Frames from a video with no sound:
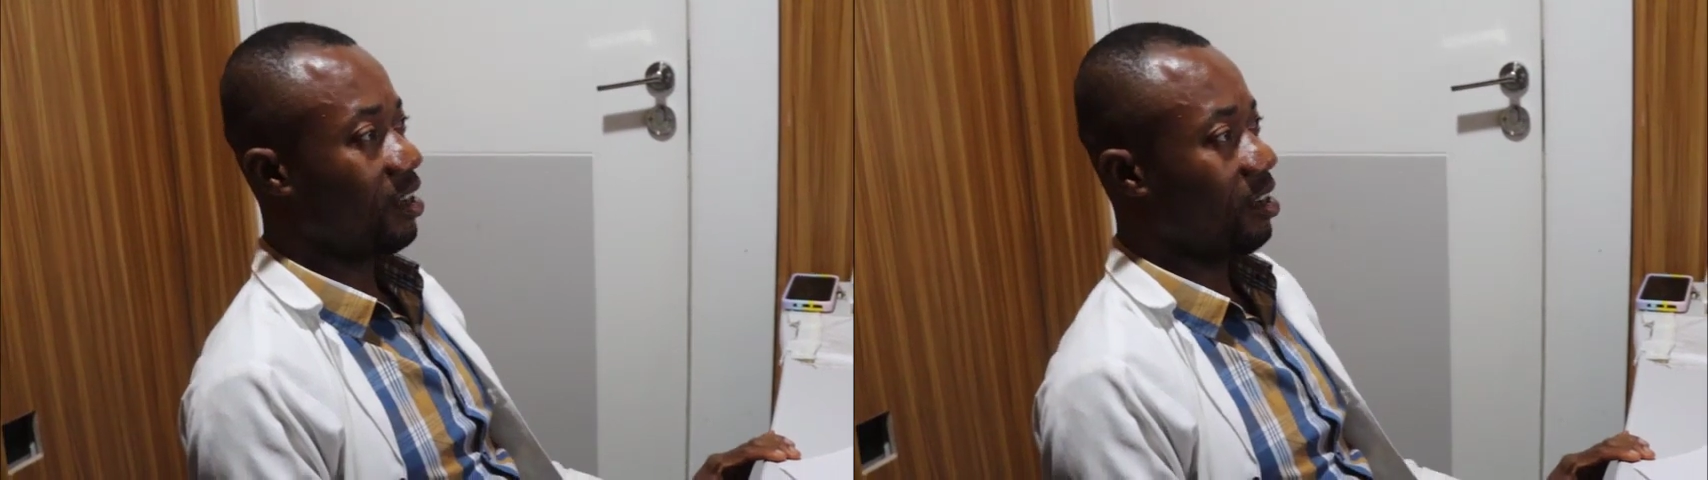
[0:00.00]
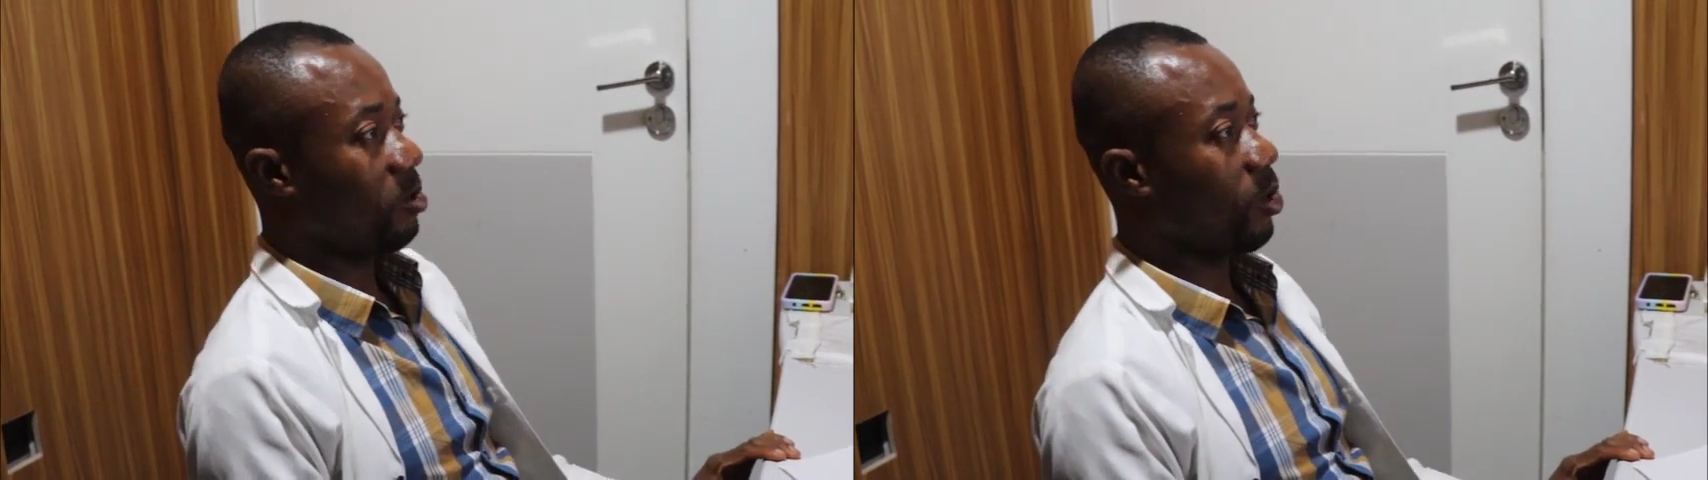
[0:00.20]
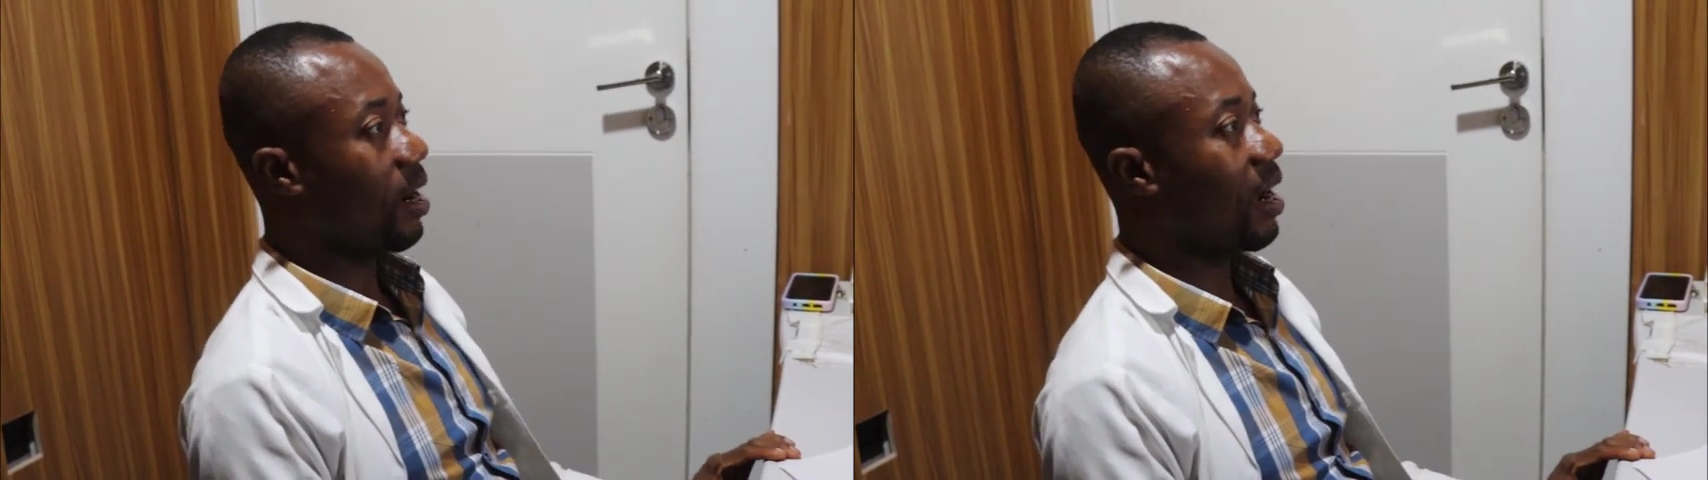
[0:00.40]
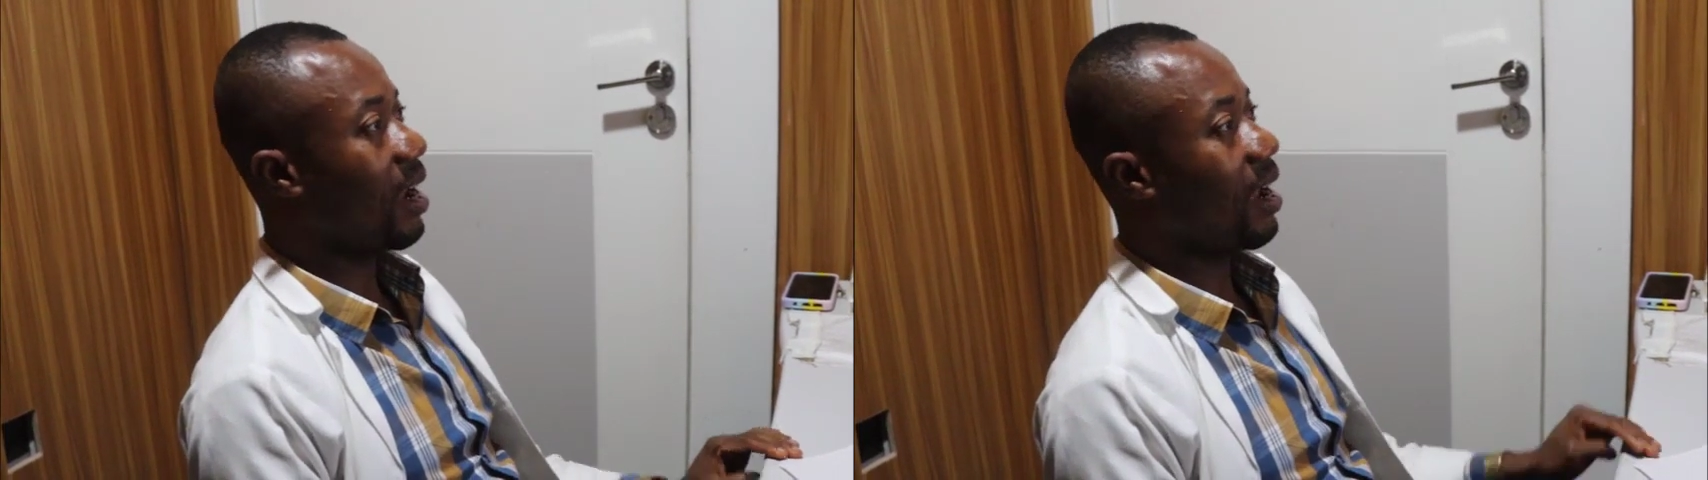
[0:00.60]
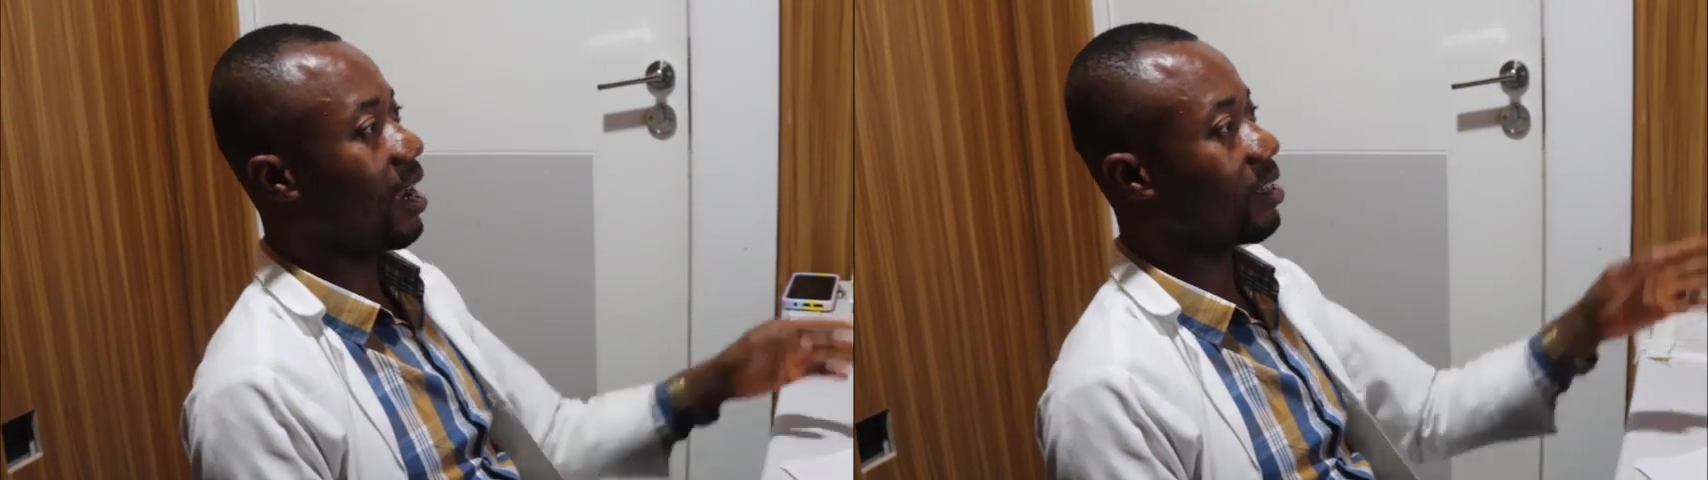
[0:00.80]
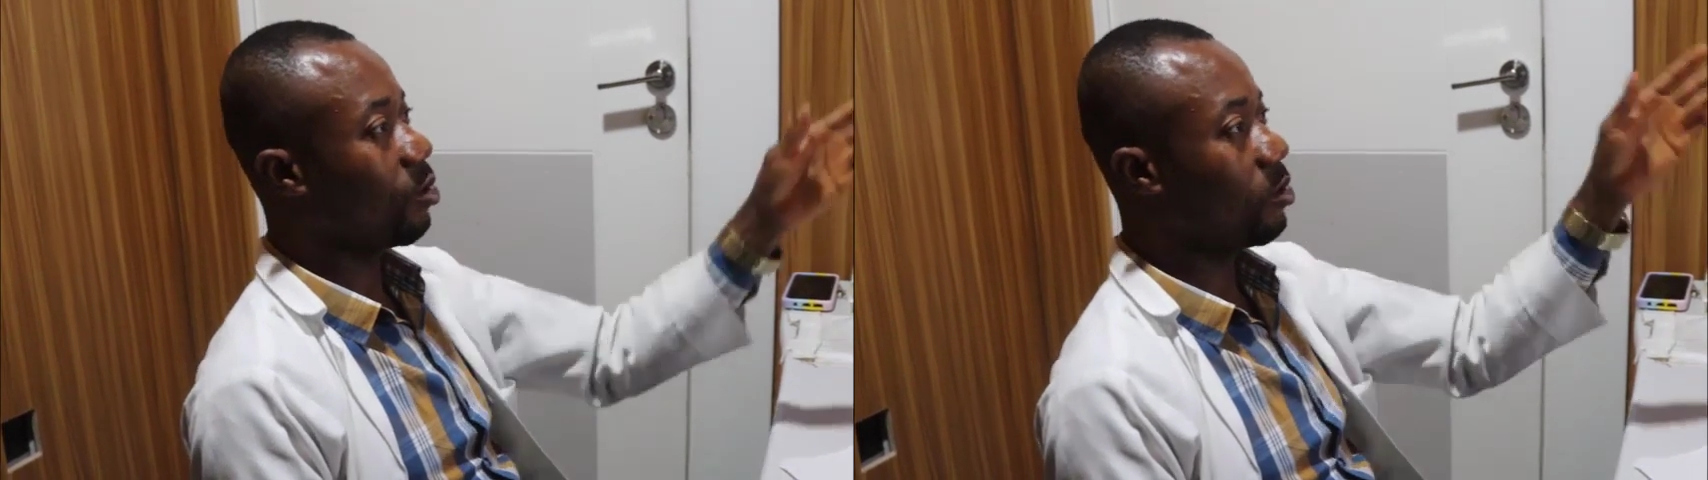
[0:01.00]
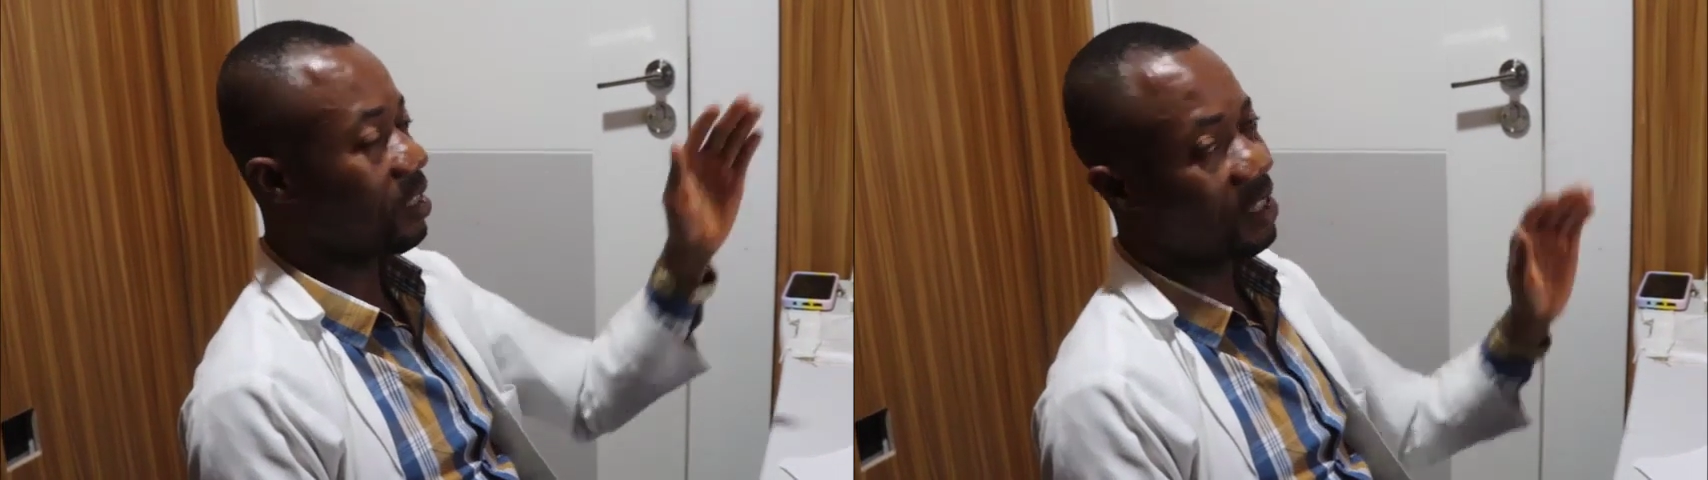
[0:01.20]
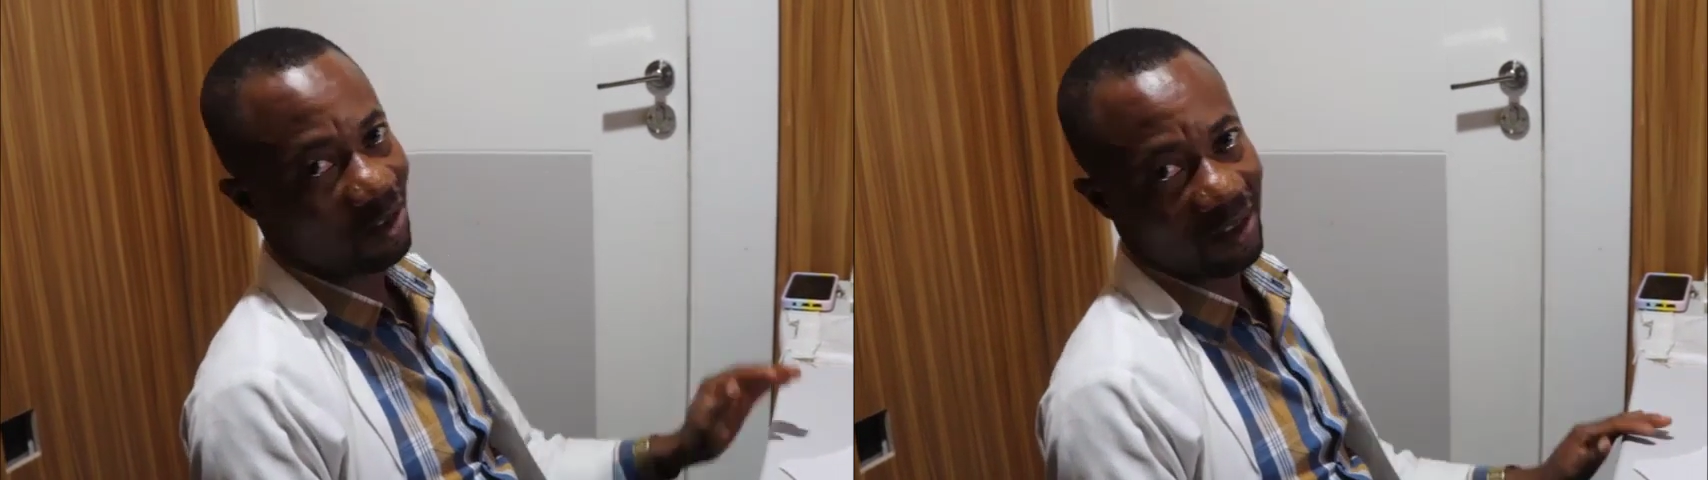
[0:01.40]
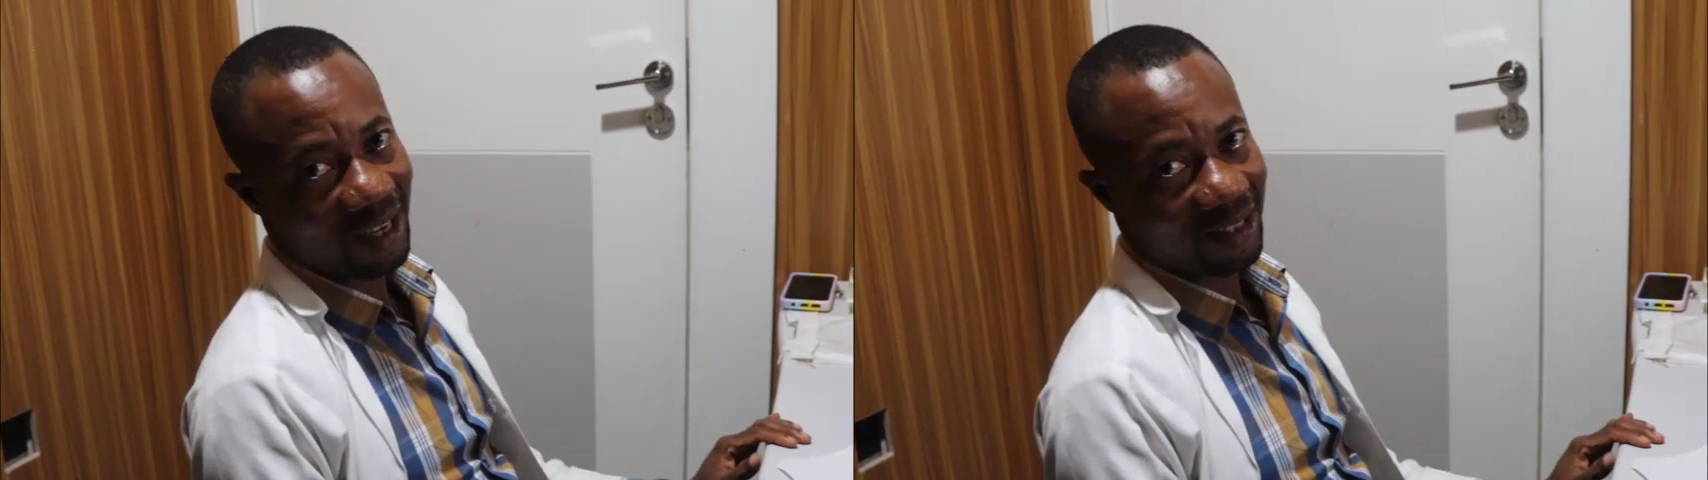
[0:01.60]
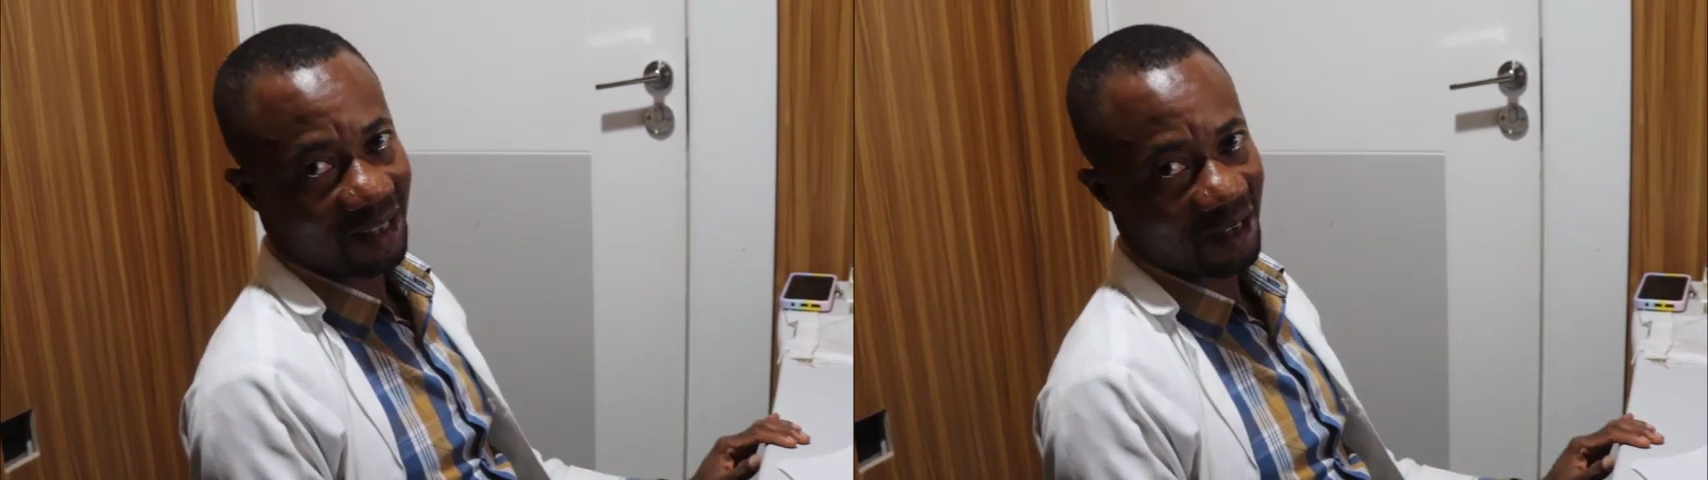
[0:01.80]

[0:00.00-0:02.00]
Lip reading: him or her and goes into that